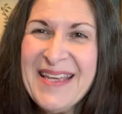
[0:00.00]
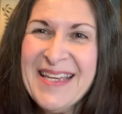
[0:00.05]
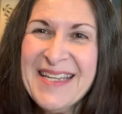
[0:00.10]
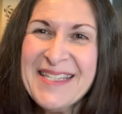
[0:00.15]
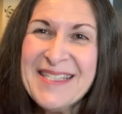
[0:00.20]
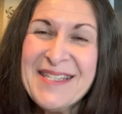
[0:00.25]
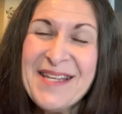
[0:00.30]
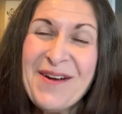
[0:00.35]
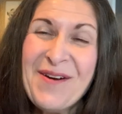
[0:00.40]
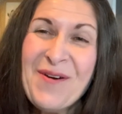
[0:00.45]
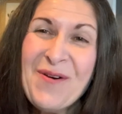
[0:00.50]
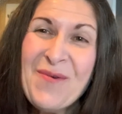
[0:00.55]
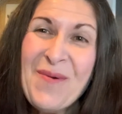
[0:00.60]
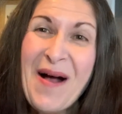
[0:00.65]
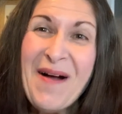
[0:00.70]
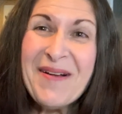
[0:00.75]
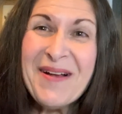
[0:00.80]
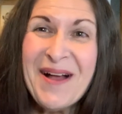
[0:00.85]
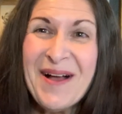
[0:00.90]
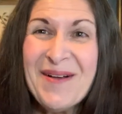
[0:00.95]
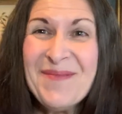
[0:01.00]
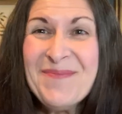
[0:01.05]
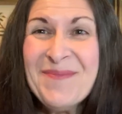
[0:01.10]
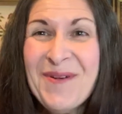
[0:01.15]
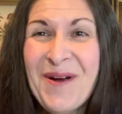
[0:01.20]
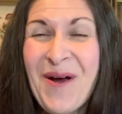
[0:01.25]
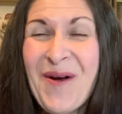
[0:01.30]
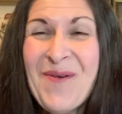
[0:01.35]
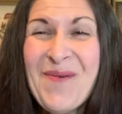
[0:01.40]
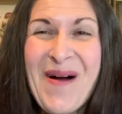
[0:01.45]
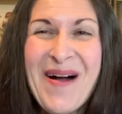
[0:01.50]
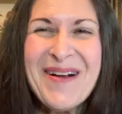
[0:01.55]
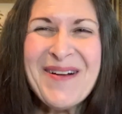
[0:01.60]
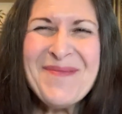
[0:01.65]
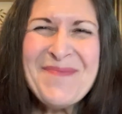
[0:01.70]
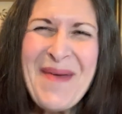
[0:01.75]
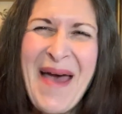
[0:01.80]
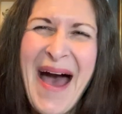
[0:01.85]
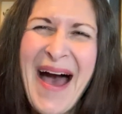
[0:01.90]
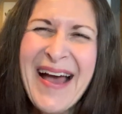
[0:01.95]
So welcome or
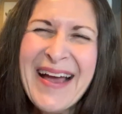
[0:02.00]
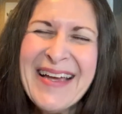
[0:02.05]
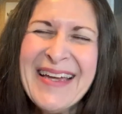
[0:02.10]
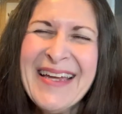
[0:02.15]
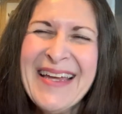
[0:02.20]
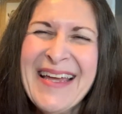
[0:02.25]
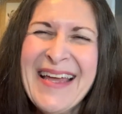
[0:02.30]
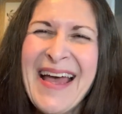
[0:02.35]
welcome back.